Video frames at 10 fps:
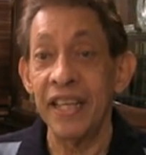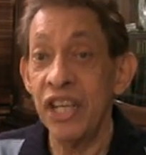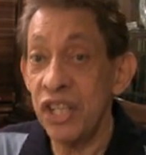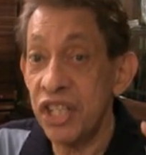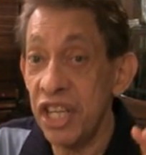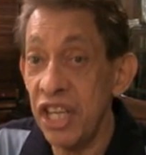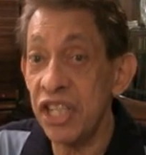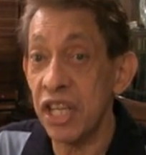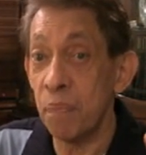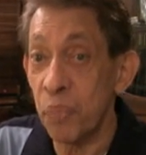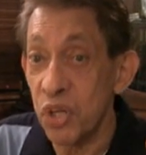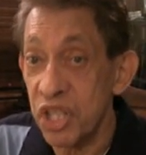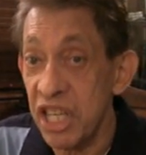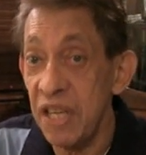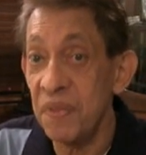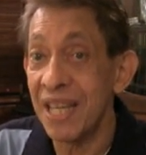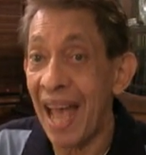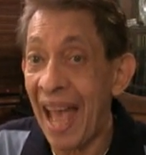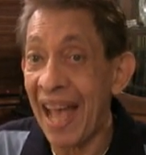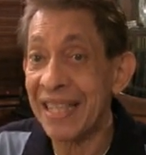he sees and perceives
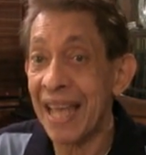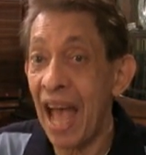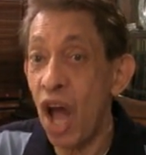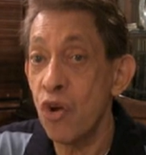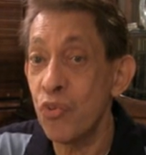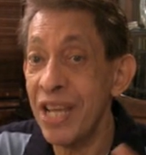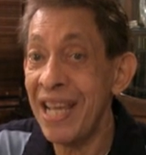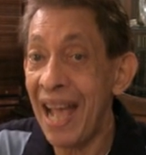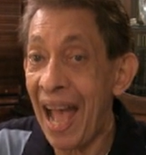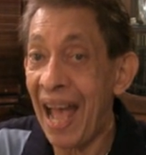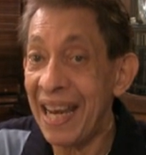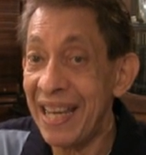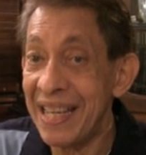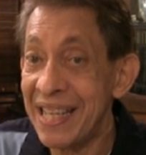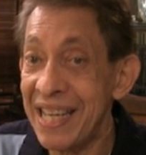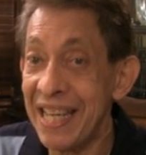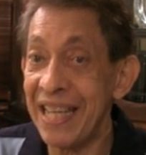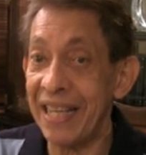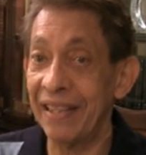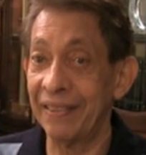as reality.